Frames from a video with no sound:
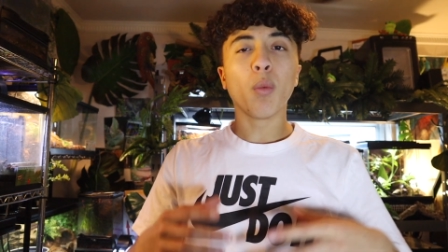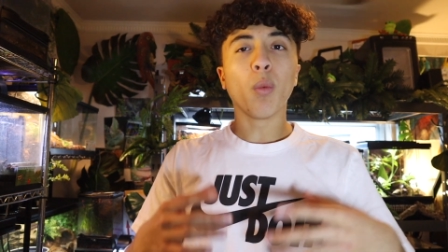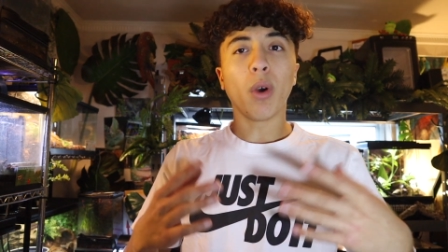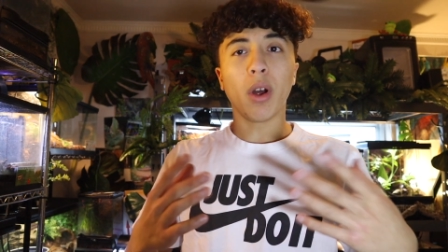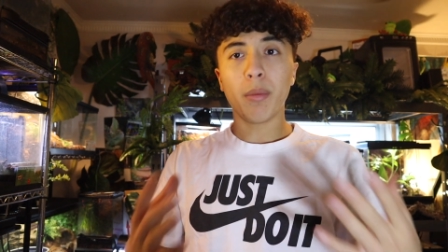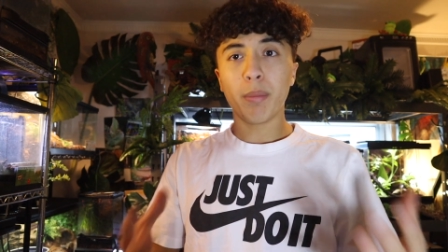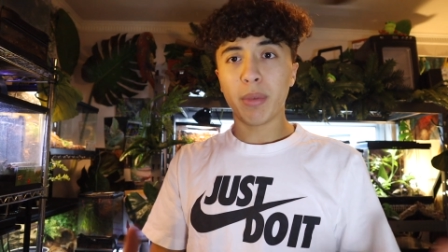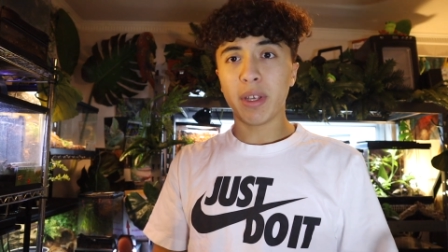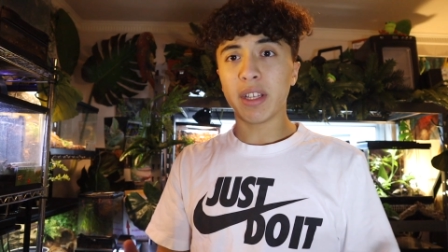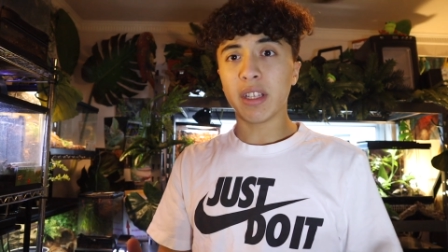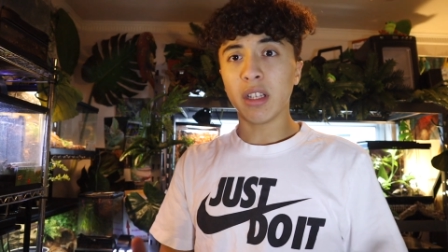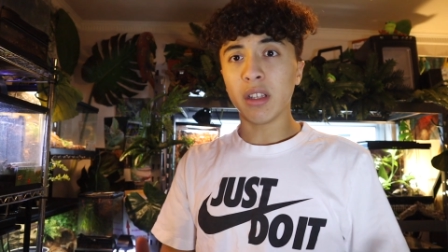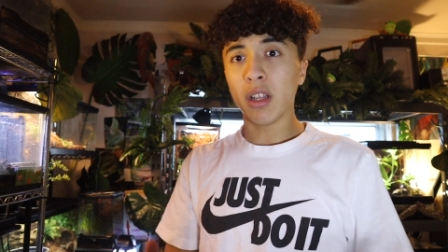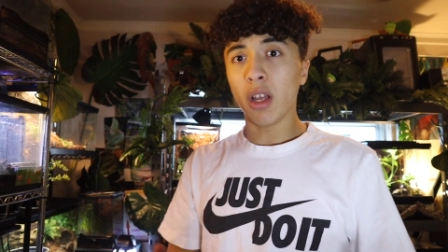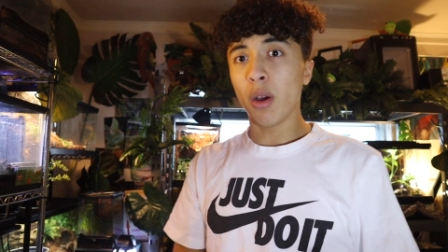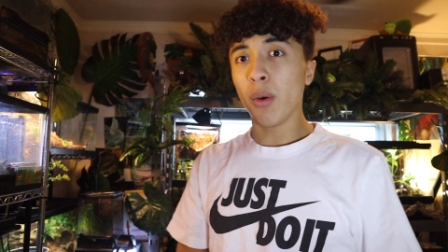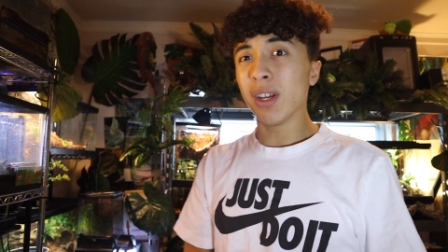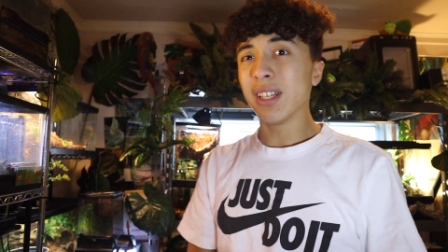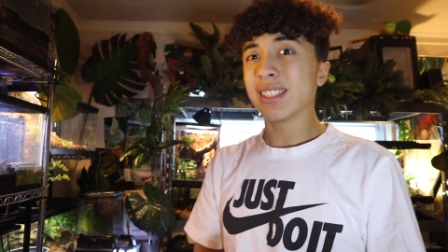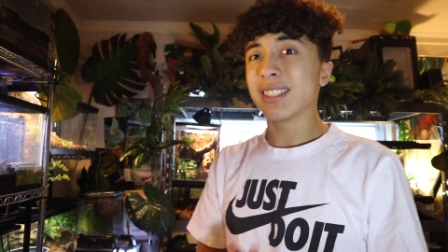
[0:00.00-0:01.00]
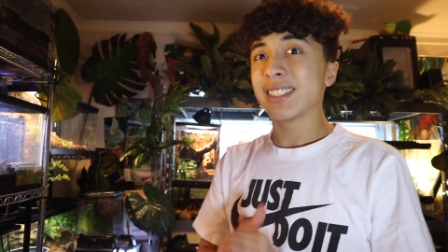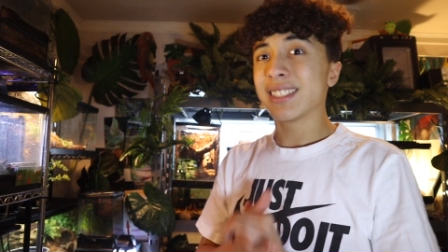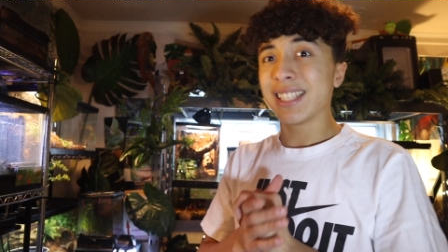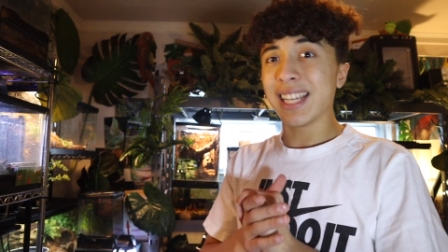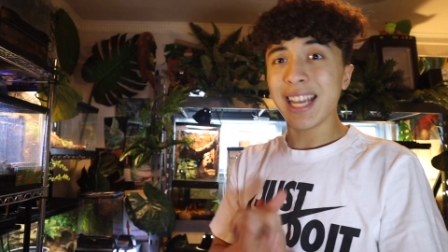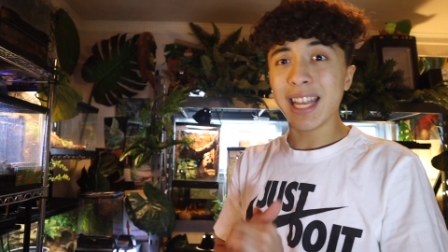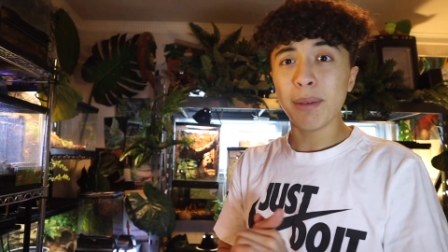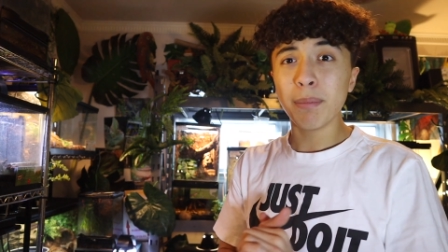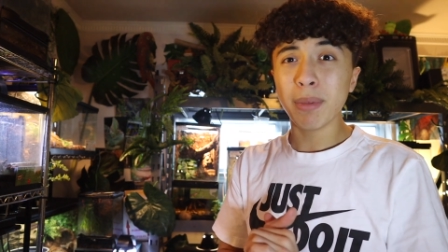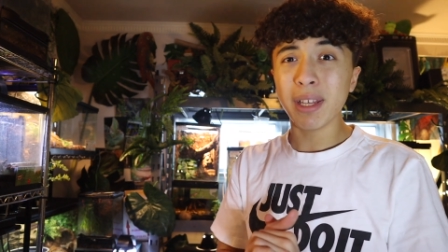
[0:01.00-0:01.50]
1 being the lowest,
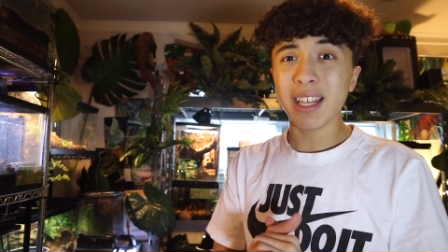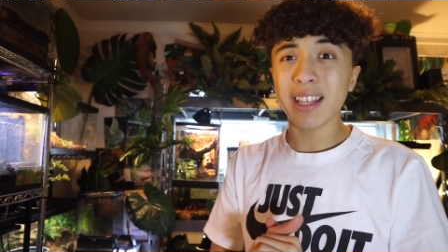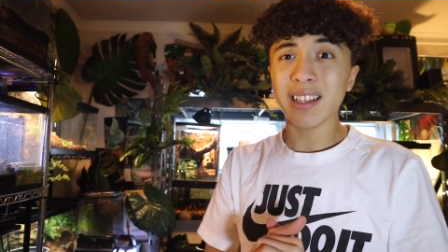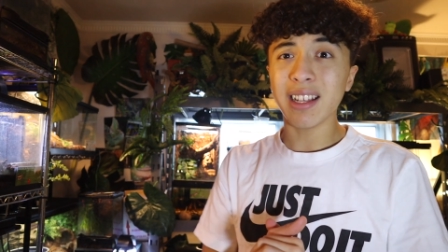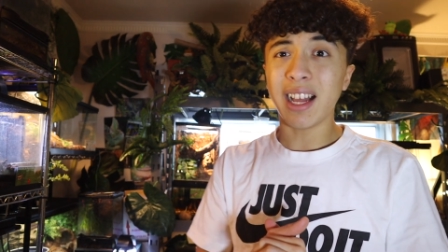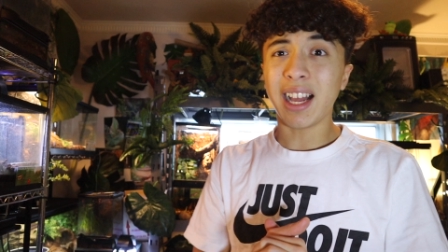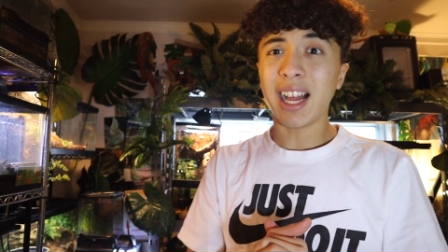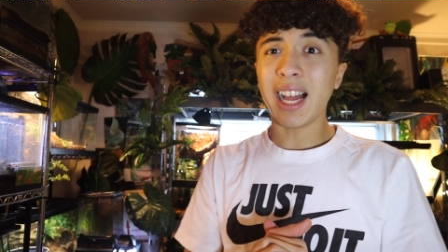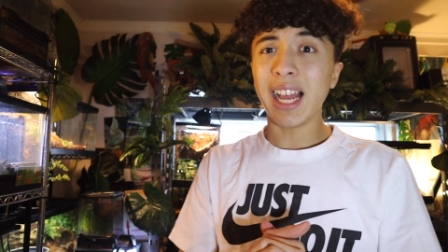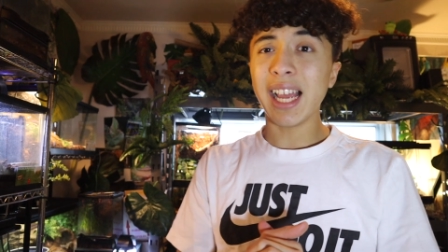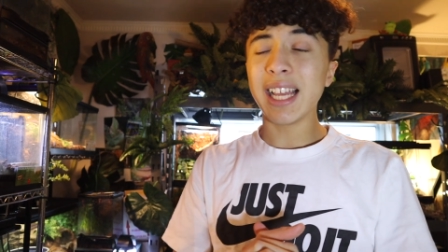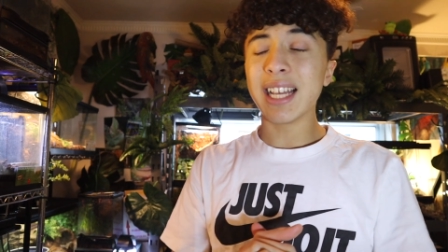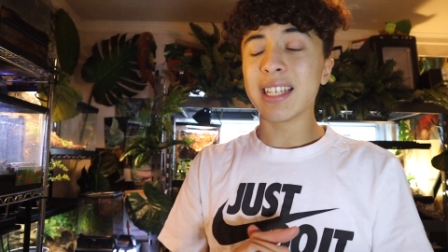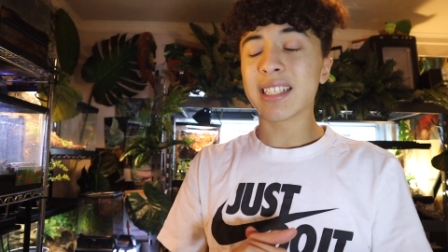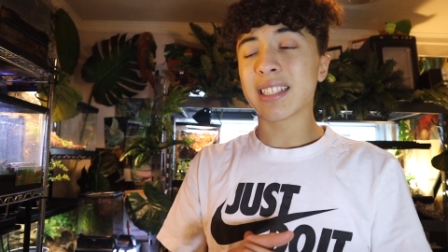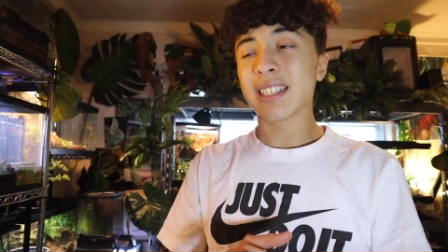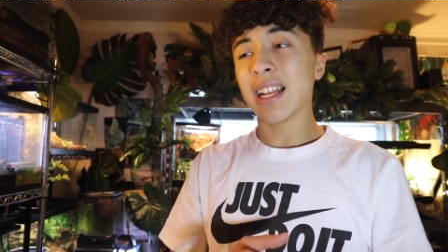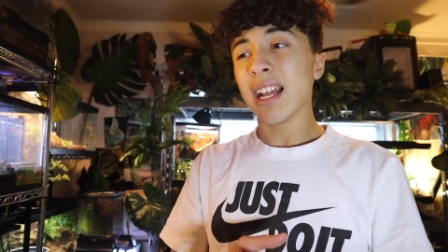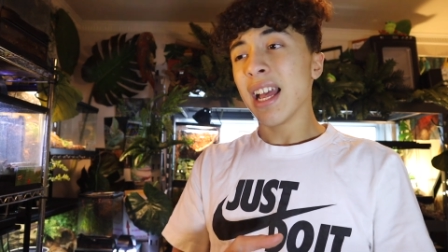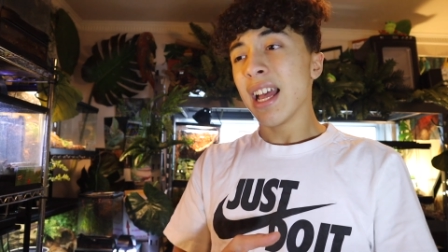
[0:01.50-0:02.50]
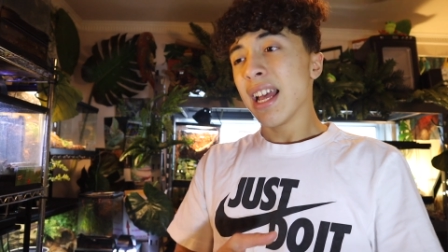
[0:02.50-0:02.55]
10 being the highest.